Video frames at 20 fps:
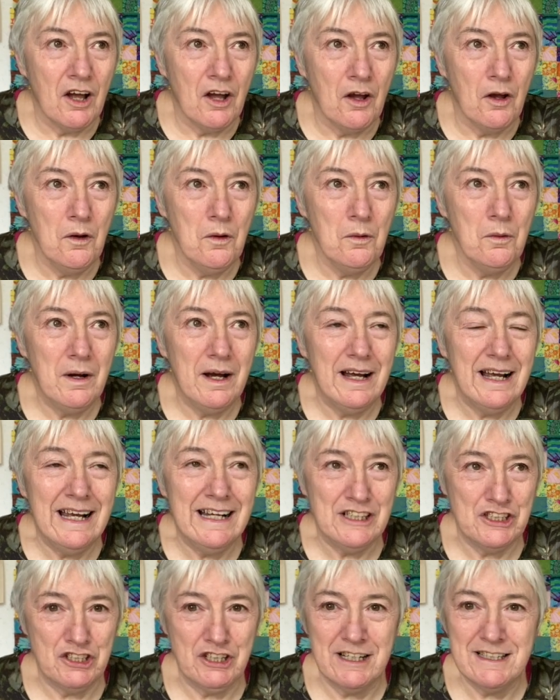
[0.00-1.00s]
who,
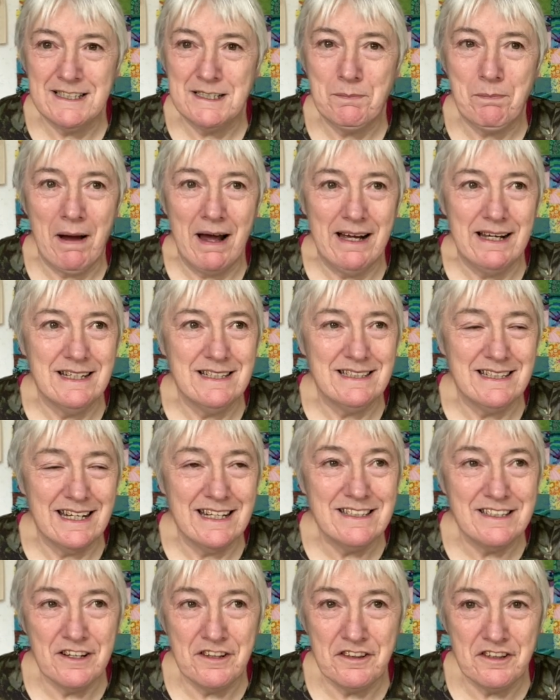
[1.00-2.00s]
it transpires,
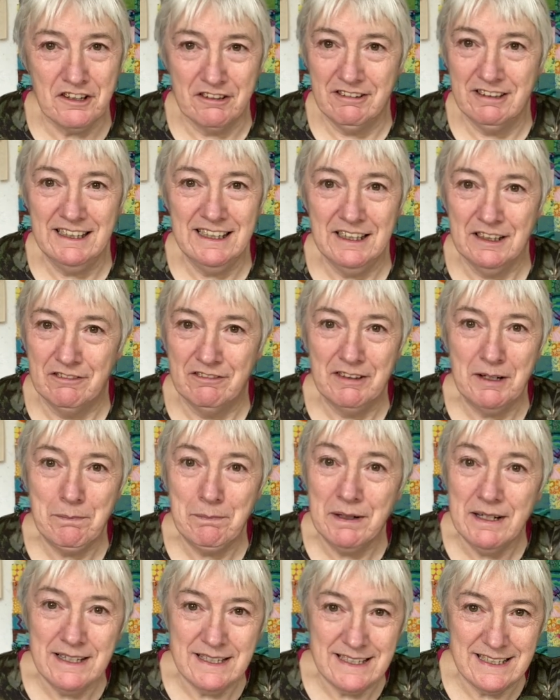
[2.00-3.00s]
is a thoroughly lovely
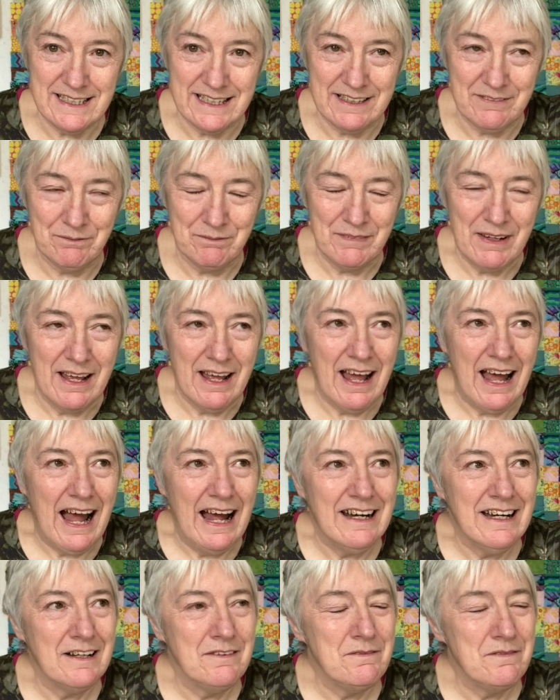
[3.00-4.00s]
person.
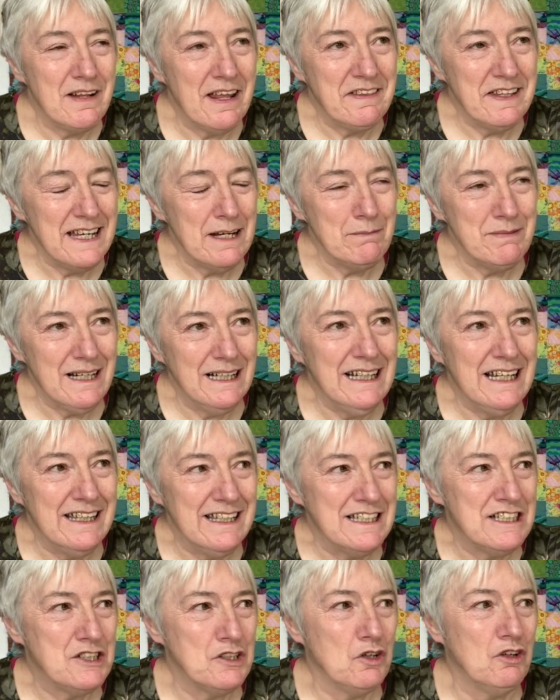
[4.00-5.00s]
And I think I'm telling you
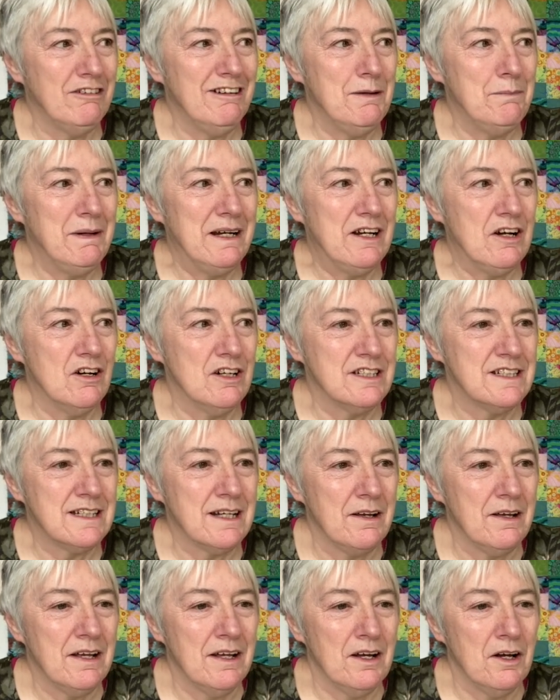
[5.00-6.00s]
this story because
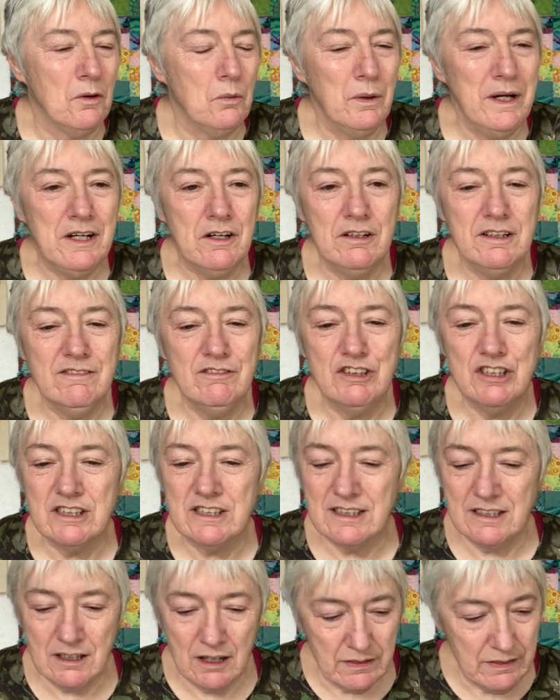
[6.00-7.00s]
we could have
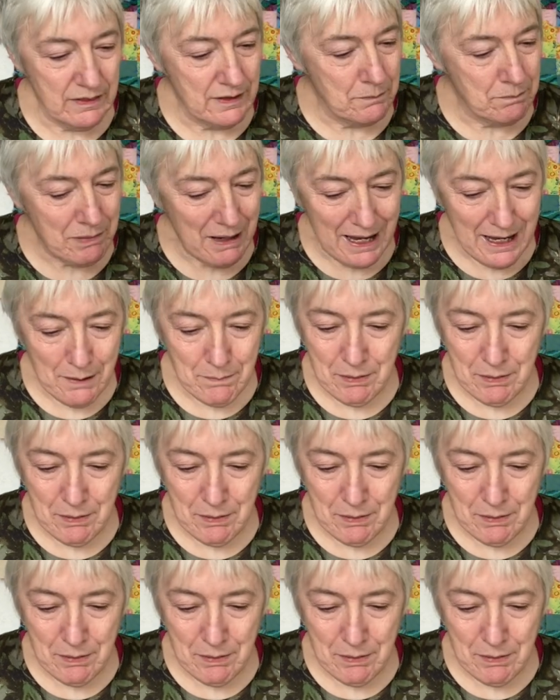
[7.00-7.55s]
just done the bare